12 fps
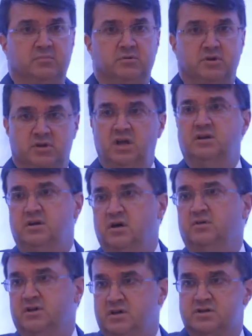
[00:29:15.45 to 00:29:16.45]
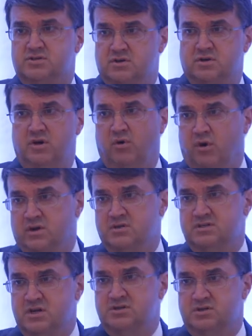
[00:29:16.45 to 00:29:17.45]
You need to know the history of the
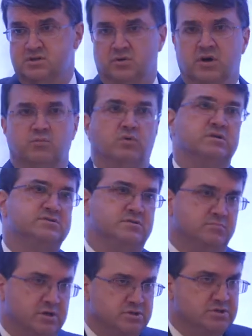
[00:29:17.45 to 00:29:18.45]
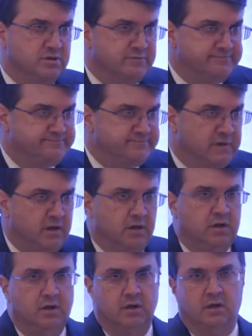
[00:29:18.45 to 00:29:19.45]
organization you're in. What's the mission?
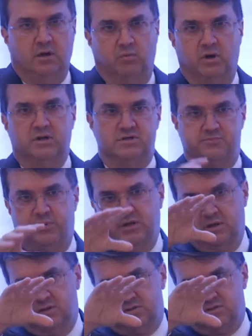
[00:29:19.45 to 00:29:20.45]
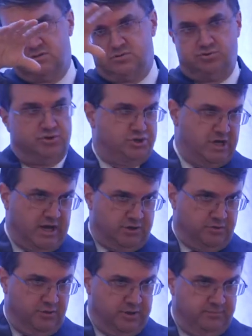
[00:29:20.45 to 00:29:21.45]
What has been its
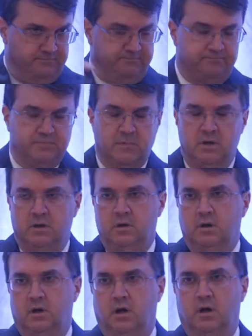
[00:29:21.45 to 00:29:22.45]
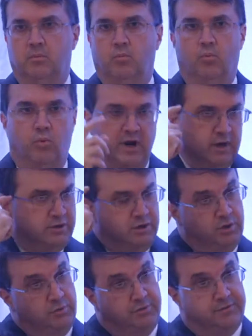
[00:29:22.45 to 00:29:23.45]
trajectory? Where do
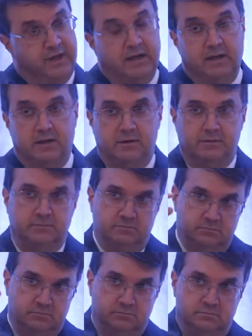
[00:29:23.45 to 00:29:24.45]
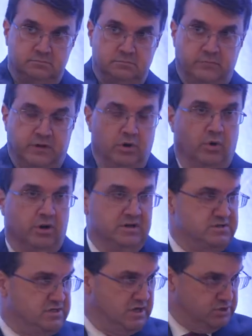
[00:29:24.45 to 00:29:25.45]
you think the
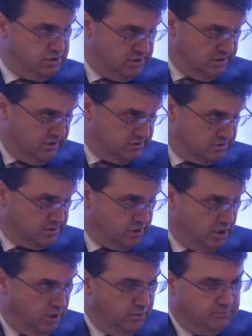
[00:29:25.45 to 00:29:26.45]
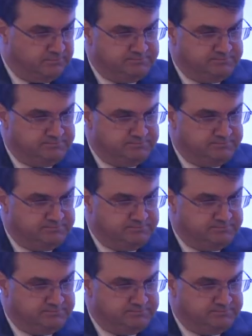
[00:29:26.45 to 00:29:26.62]
organization needs to go?